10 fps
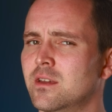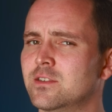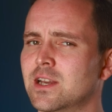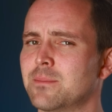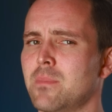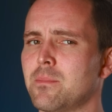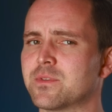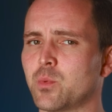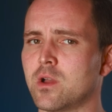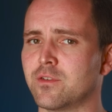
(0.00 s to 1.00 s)
until a
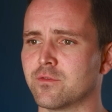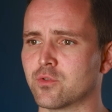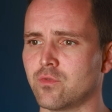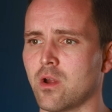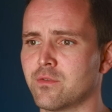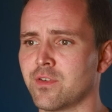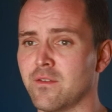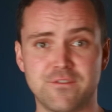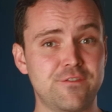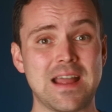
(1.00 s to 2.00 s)
month's worth of growth
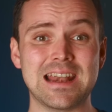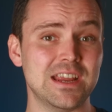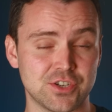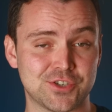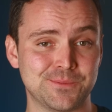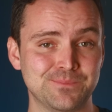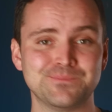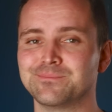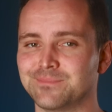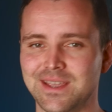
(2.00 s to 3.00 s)
vanished.
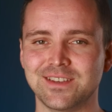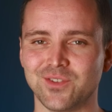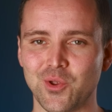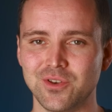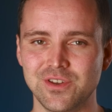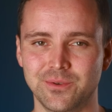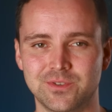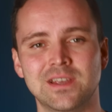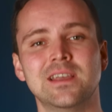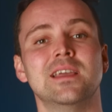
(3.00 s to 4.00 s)
Here's the good news